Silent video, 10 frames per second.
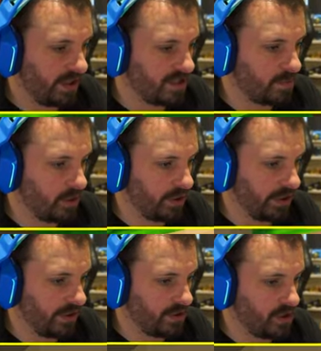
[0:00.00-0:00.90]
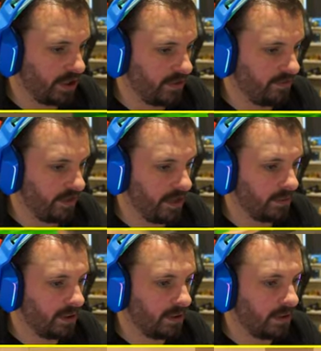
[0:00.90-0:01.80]
spawning in the chicken farm.
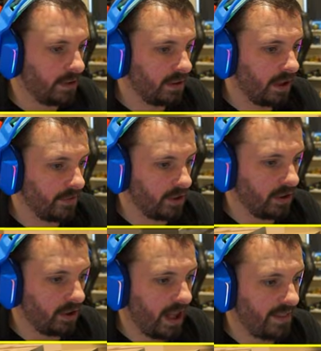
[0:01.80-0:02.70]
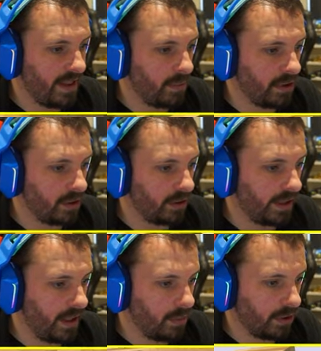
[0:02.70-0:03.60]
Having a look. And there we go. Look at
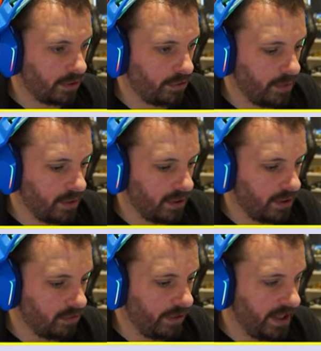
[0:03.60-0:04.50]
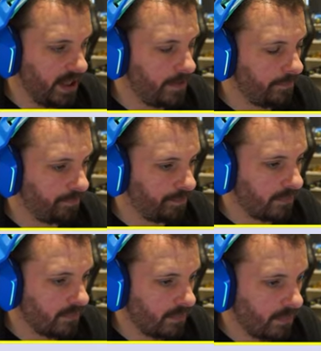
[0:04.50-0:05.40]
that. We've got a creeper already.
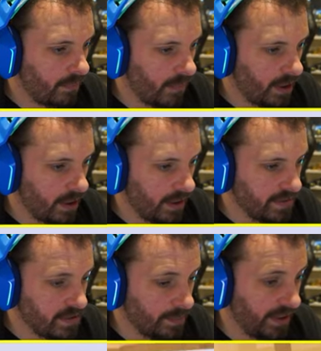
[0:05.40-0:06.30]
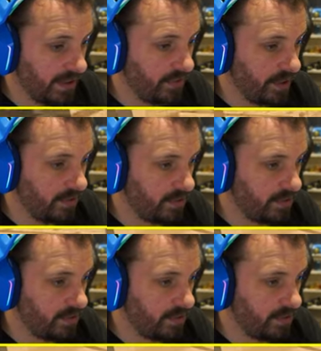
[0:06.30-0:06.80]
And something else there as